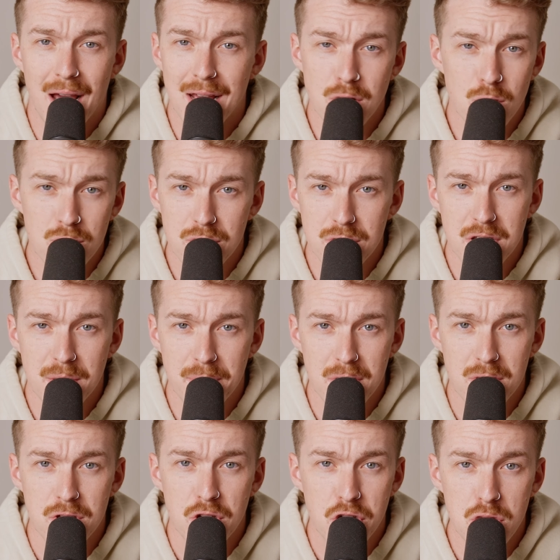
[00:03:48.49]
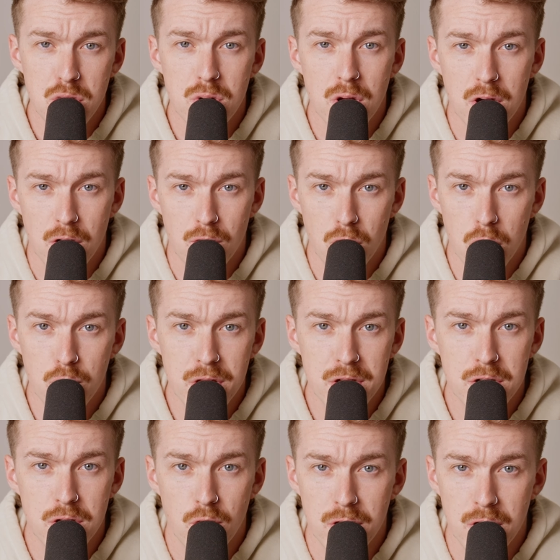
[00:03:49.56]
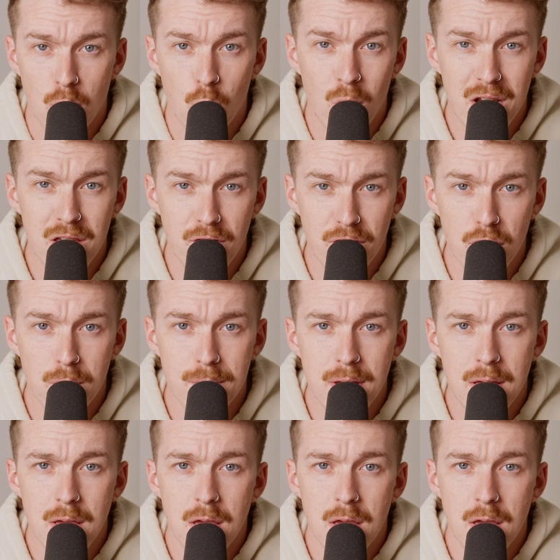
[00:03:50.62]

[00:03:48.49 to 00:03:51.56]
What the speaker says: I don't typically shoot on a Ronin during a wedding film